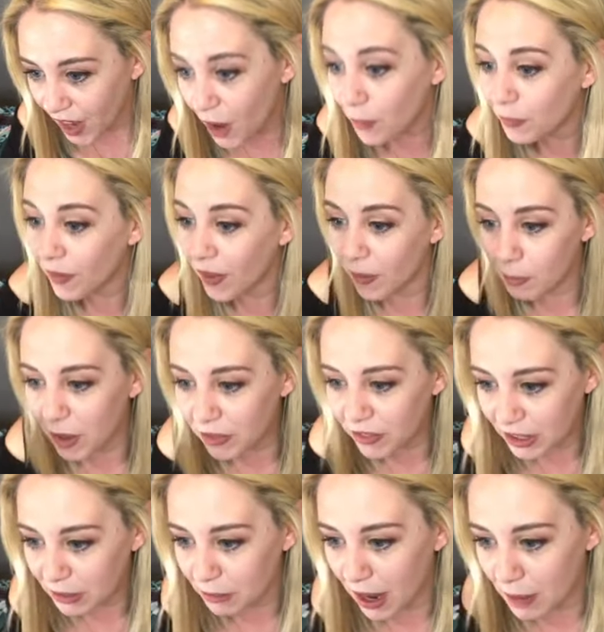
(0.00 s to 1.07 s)
Oh,
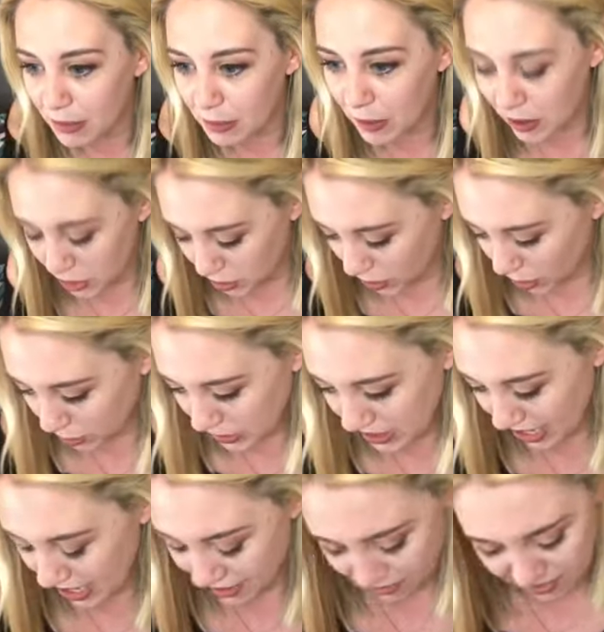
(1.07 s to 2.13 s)
perfect. Mind be purged, world be
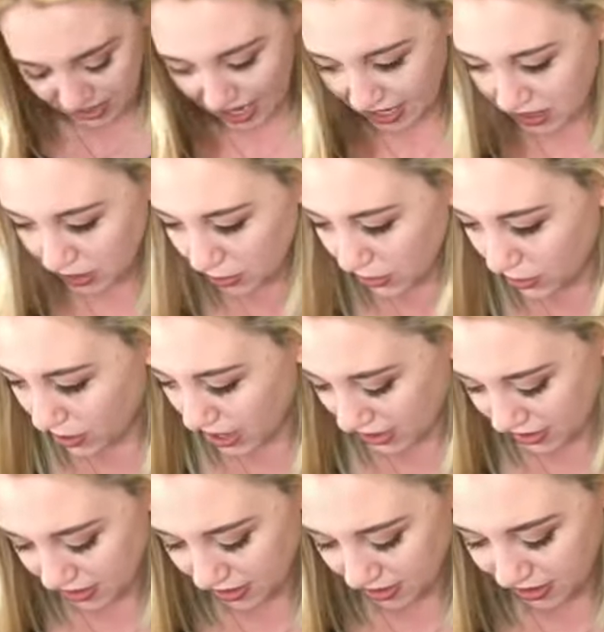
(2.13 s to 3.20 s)
saved. As a
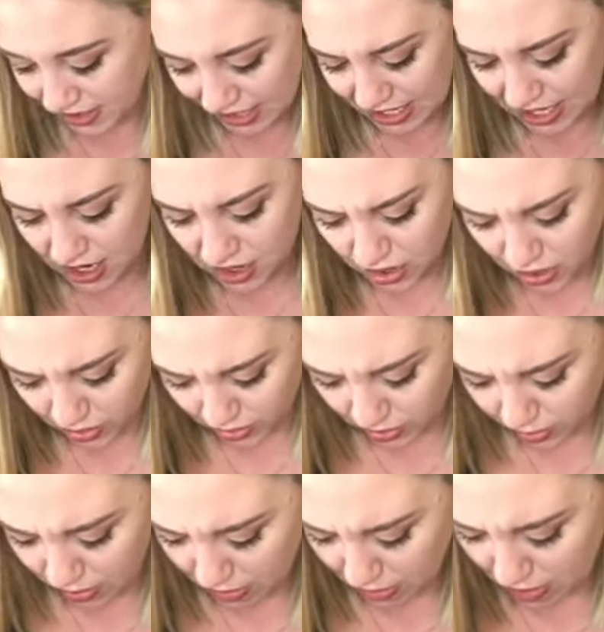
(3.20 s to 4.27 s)
request. It's like he
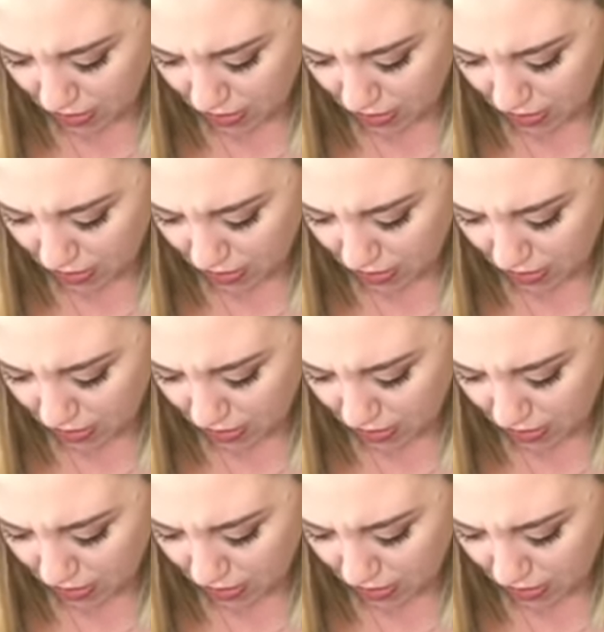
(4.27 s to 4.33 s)
knew where